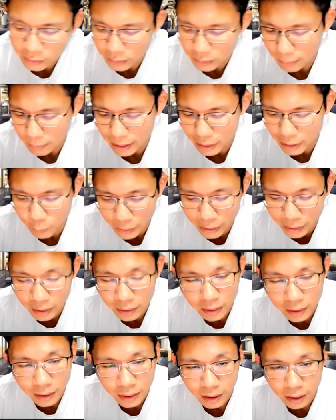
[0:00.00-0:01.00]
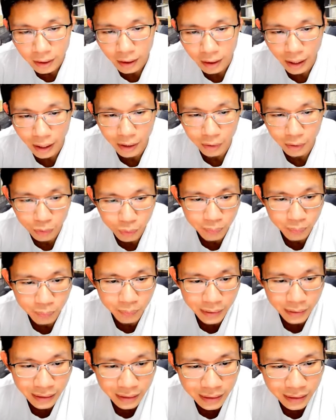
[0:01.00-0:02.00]
But anyway, I don't
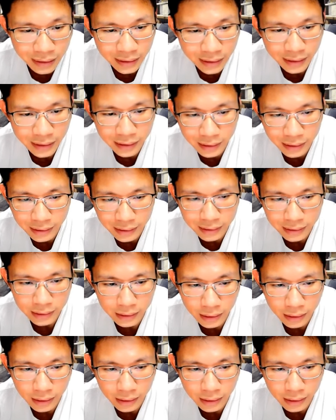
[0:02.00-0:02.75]
really